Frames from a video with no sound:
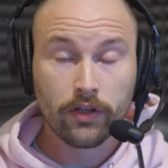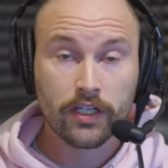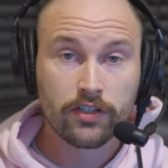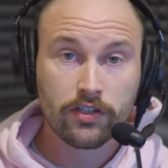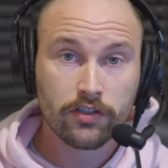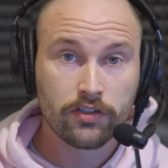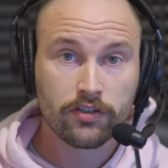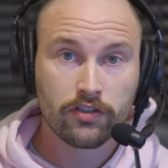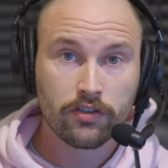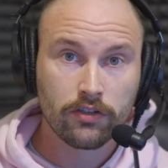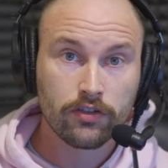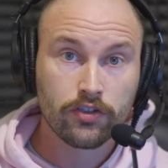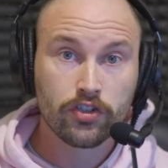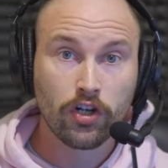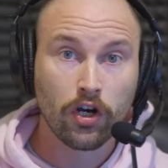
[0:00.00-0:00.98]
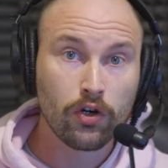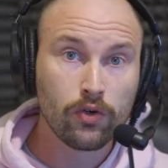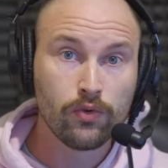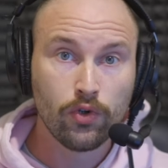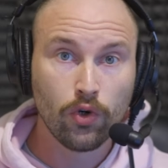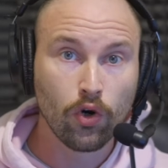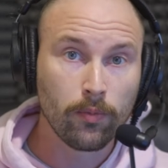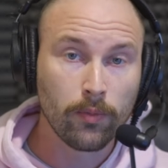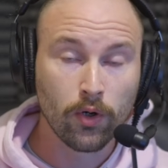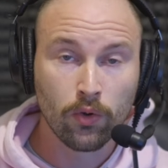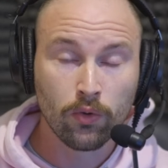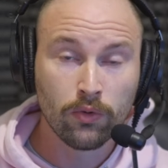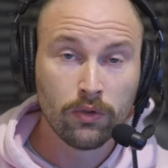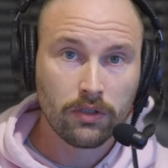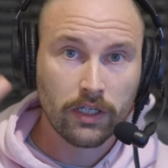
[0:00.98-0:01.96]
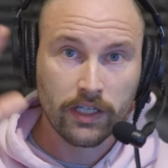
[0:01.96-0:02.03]
This is so
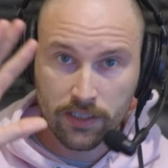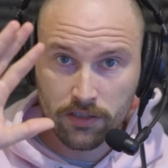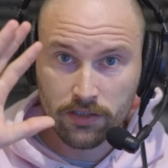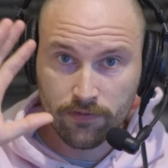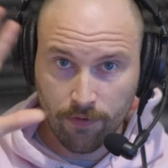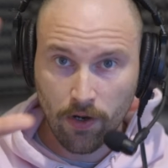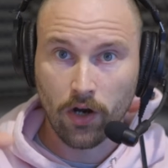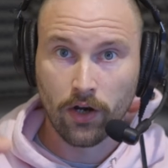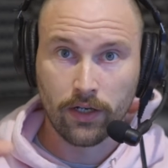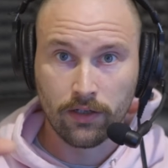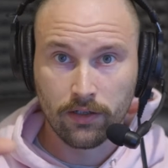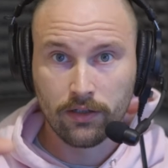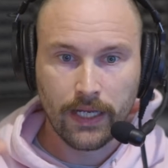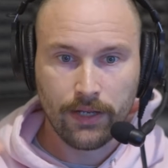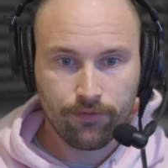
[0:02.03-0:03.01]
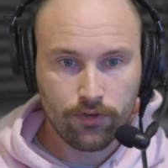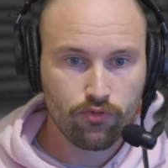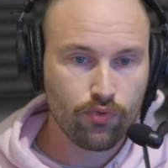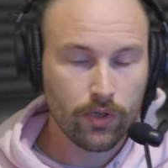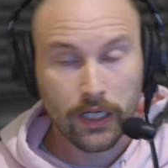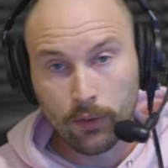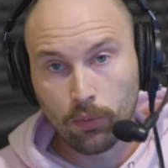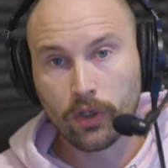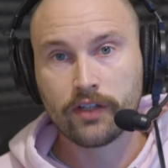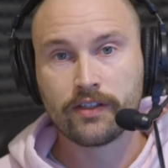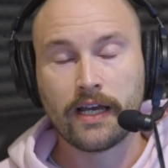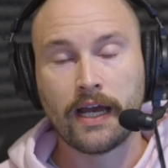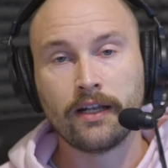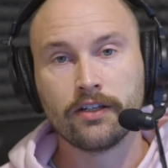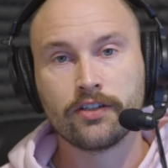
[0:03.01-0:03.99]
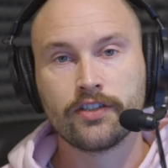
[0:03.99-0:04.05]
normal, it's fine. If you really wanted to
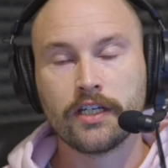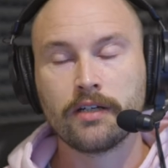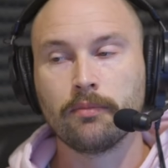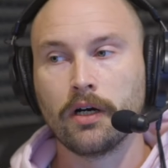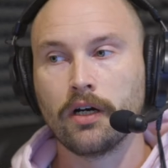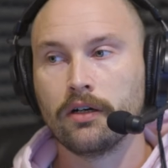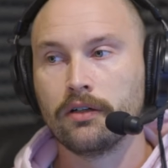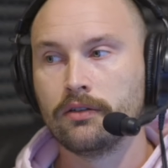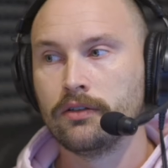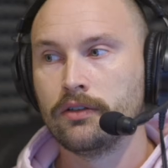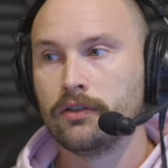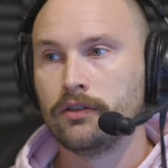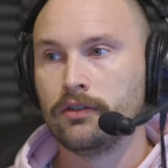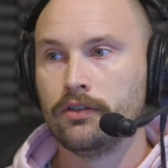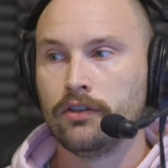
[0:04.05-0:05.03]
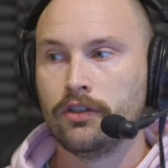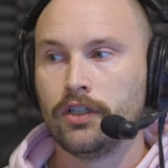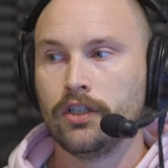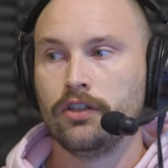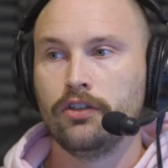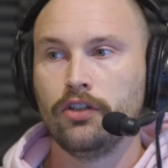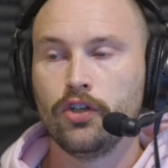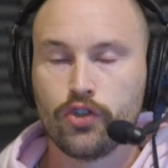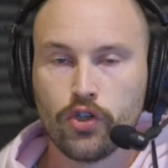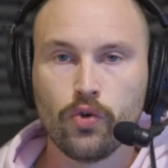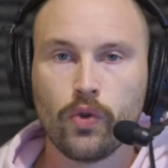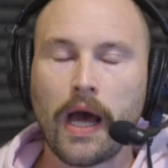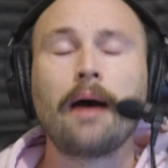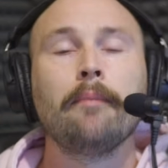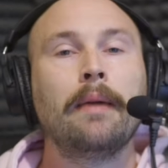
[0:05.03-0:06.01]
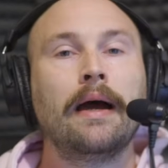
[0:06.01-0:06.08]
end the stigma, you'd do that,